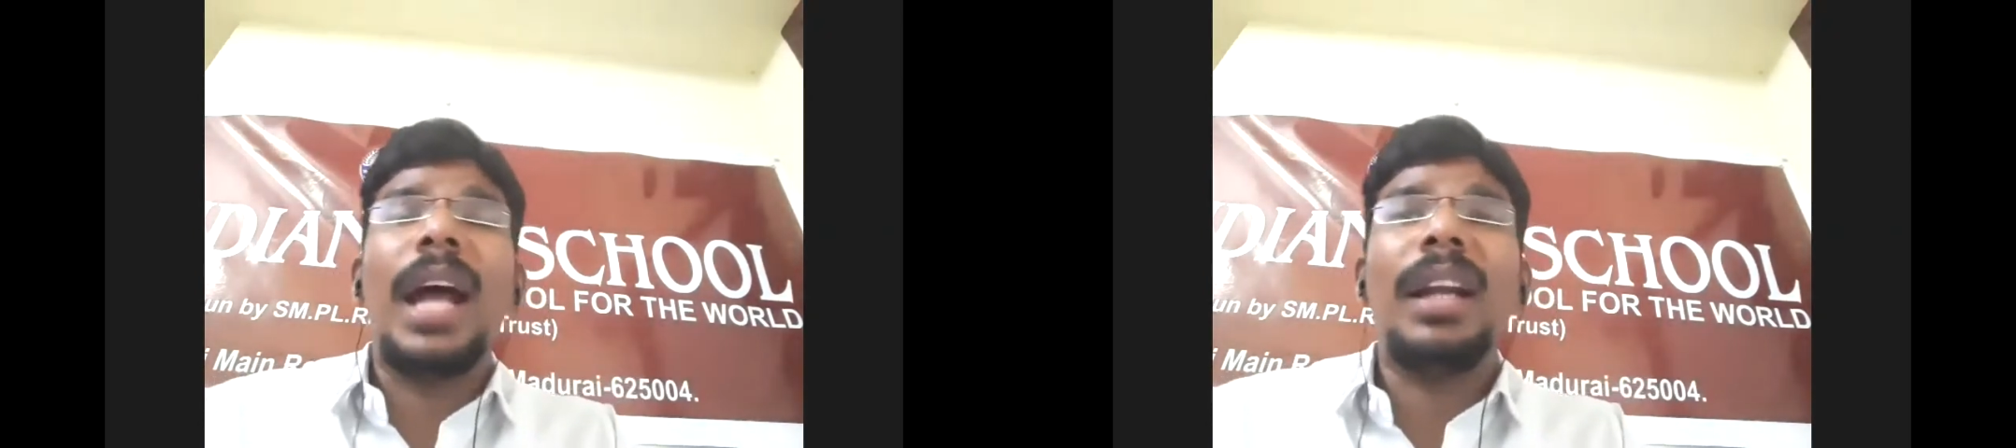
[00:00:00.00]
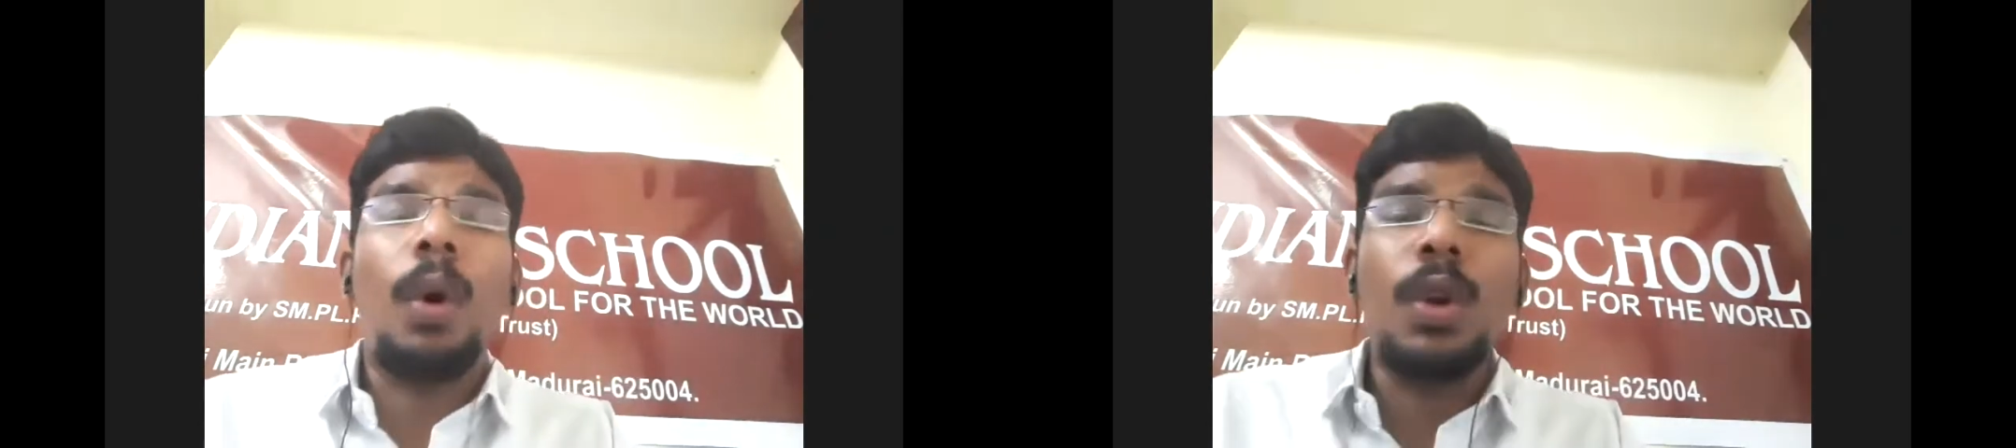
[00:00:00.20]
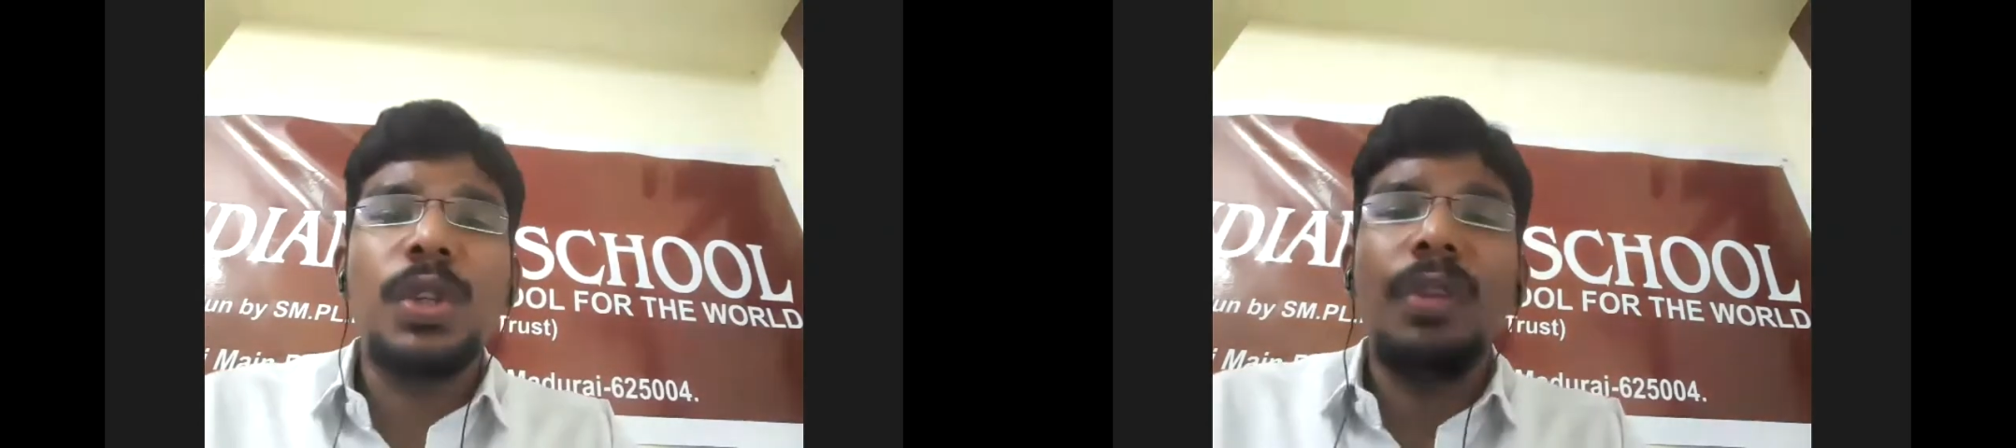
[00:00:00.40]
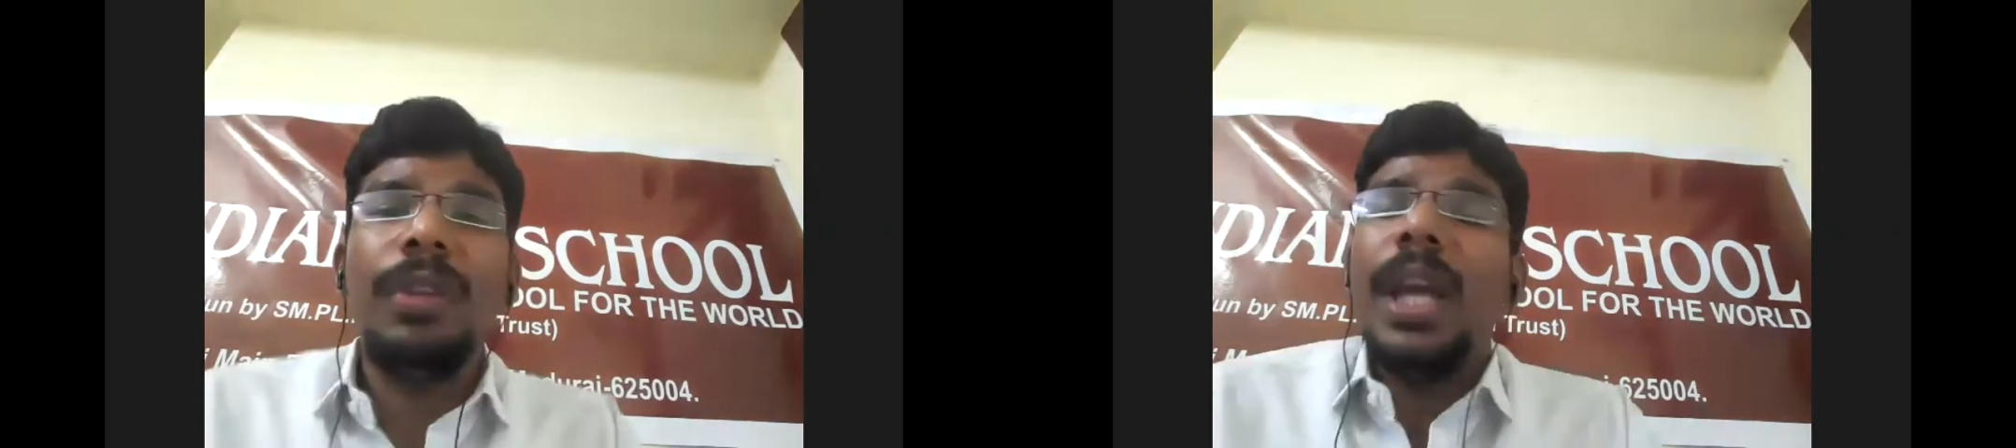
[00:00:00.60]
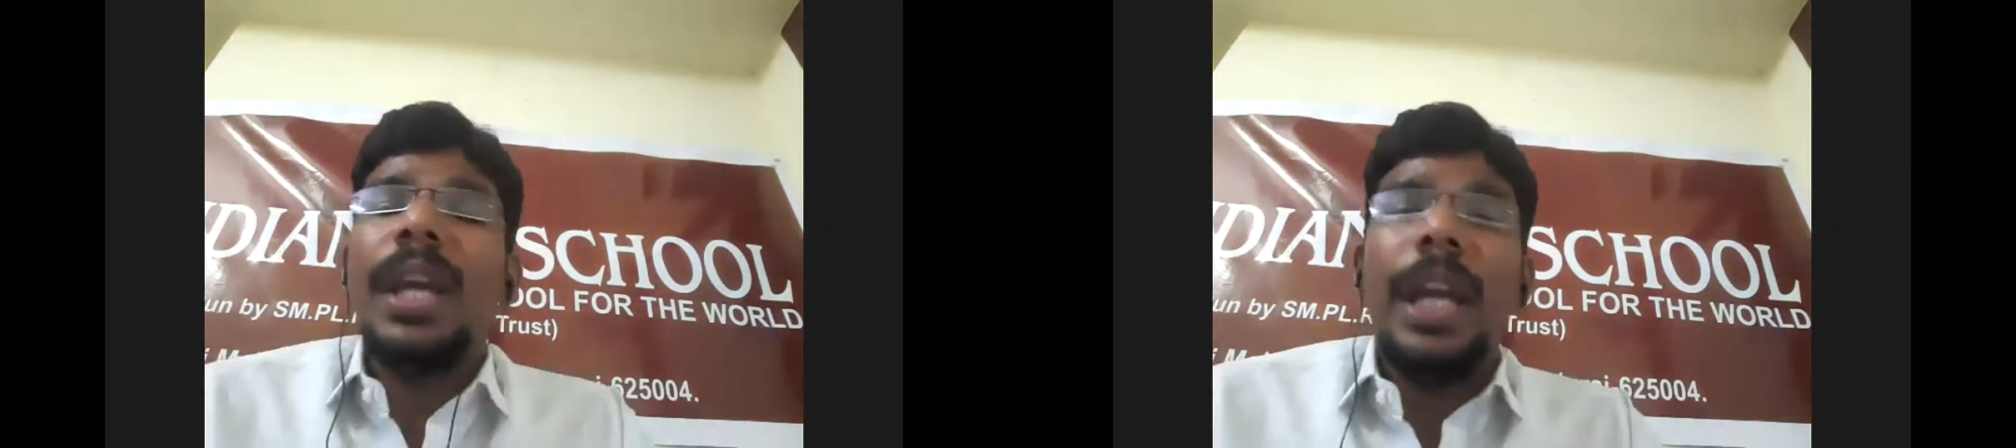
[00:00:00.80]
and also
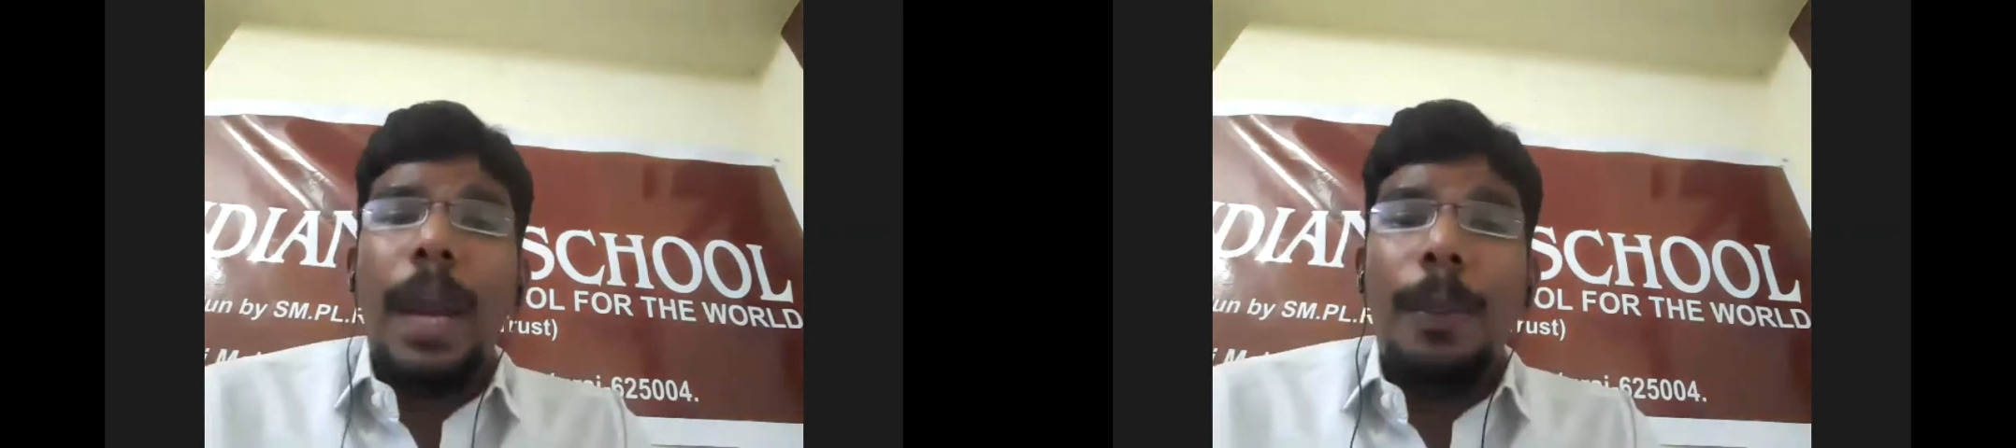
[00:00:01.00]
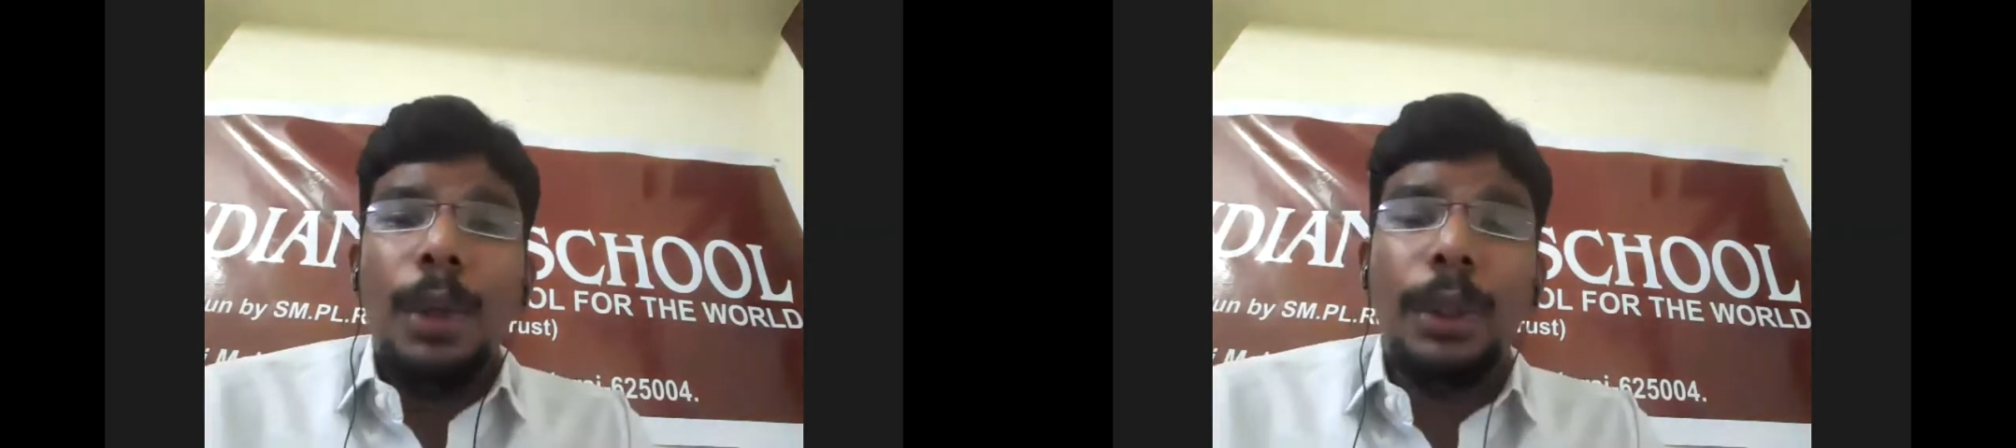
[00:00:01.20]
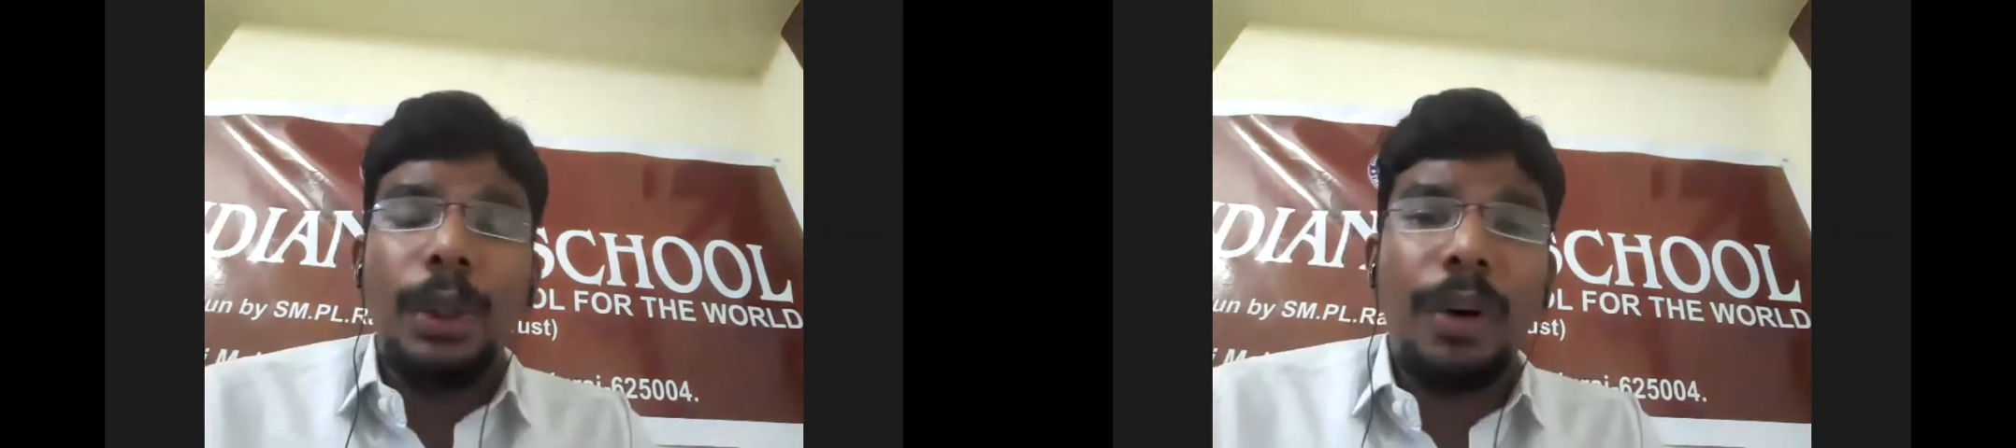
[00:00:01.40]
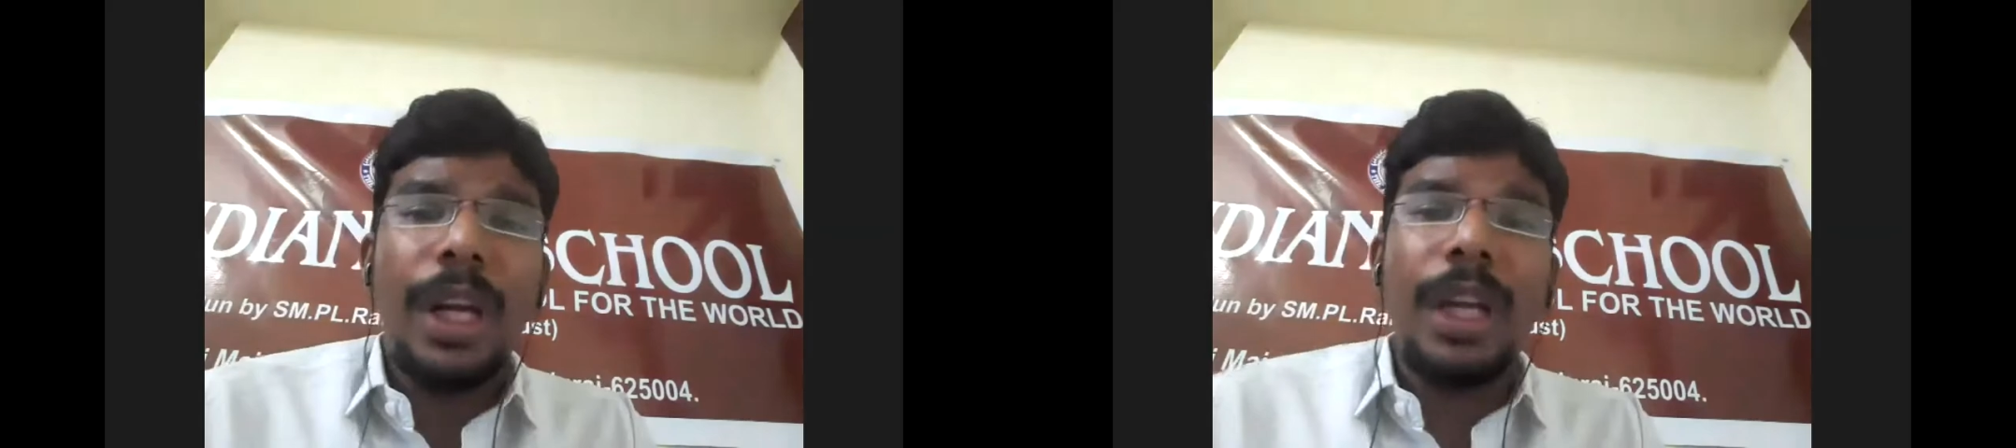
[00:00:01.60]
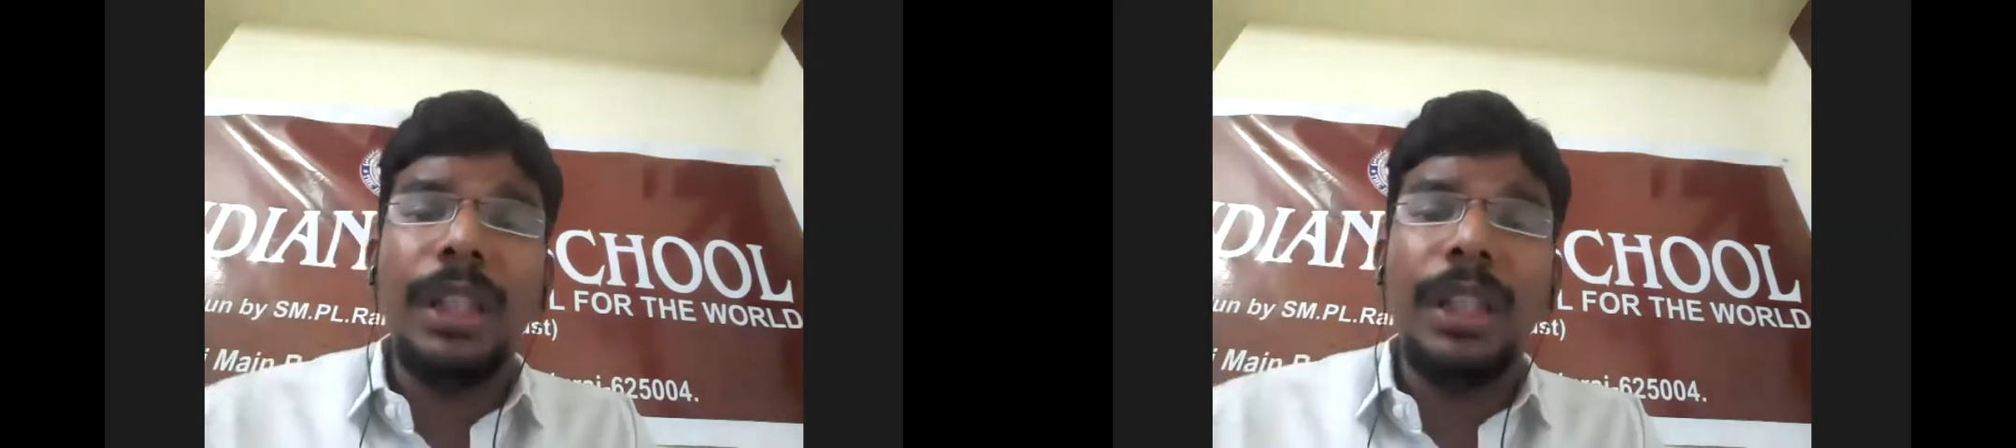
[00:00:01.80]
they can able to
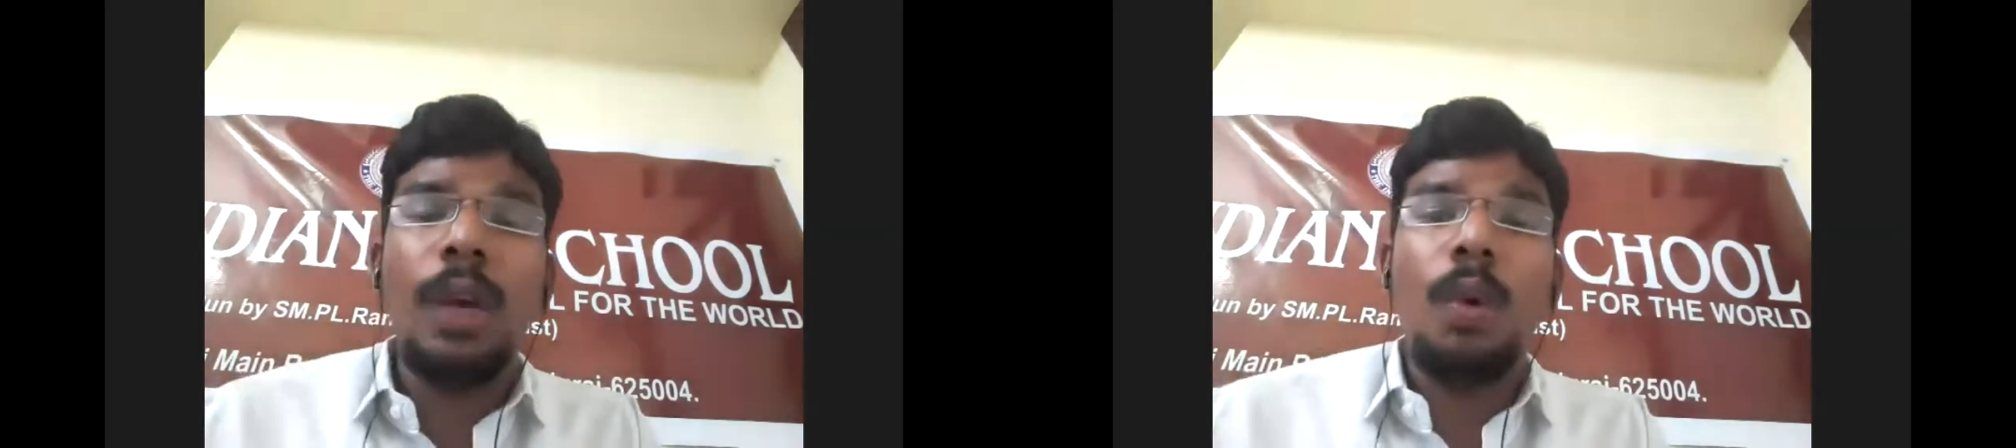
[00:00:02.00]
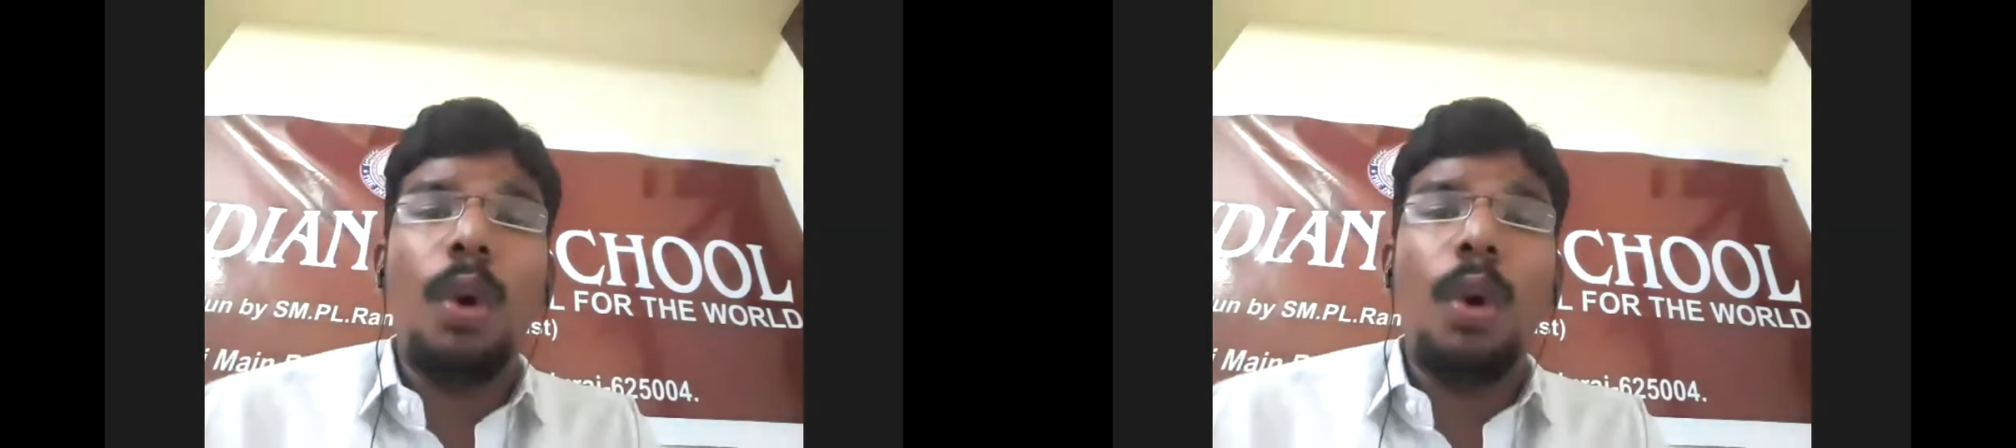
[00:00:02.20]
create their own